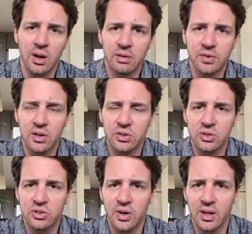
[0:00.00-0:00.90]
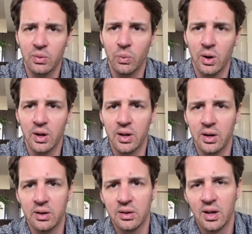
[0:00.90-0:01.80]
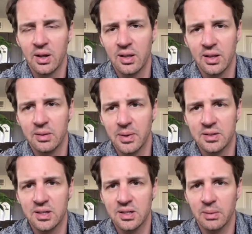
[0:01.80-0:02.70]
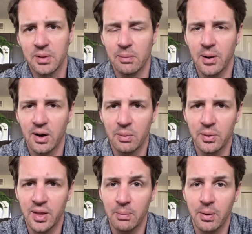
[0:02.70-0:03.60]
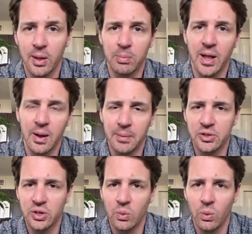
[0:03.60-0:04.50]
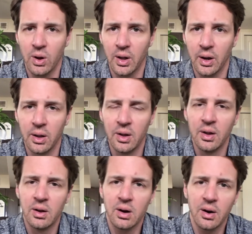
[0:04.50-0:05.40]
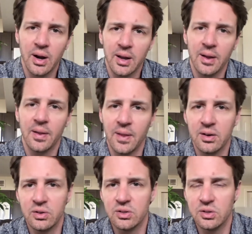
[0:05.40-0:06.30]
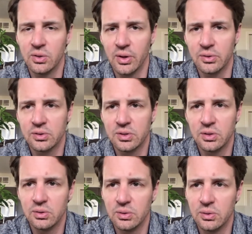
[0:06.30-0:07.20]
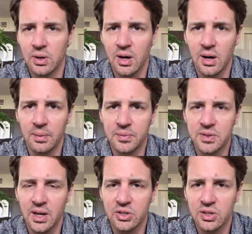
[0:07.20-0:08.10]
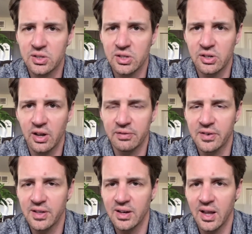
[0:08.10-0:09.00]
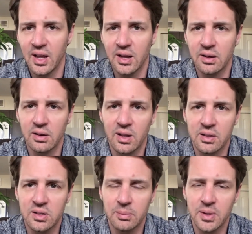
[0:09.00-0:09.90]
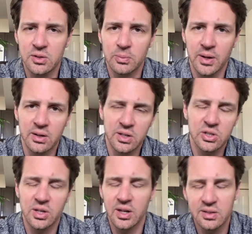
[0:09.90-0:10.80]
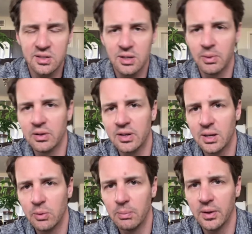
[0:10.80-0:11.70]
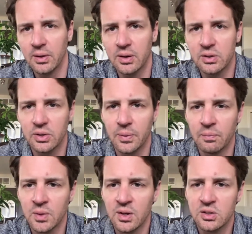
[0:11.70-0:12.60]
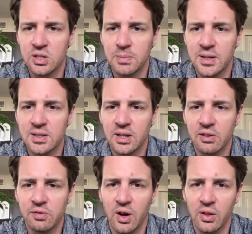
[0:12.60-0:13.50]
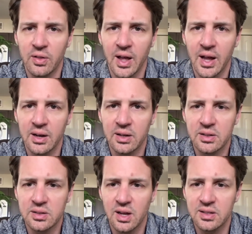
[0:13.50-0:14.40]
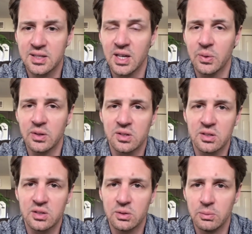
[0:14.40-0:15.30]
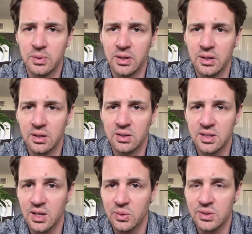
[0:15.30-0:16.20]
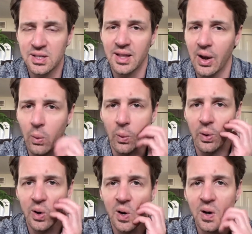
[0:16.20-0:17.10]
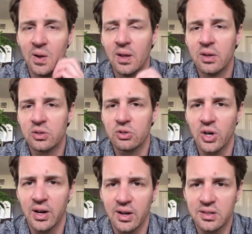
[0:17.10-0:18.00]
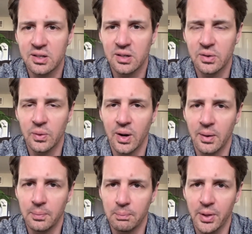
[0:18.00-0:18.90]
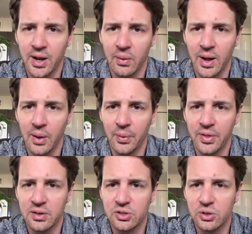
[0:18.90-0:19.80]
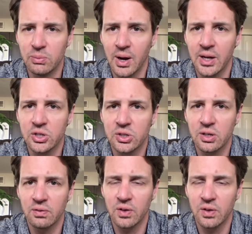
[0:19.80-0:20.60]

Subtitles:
functional strength 1, and then you might see something paired up with that, probably plyometric 1. All right, and then you just do those two sections and you're done for the day. And some days will be conditioning and stability and mobility. So just basically follow that. It's sequenced to be sequenced in that order. So try not to play around with it too much. If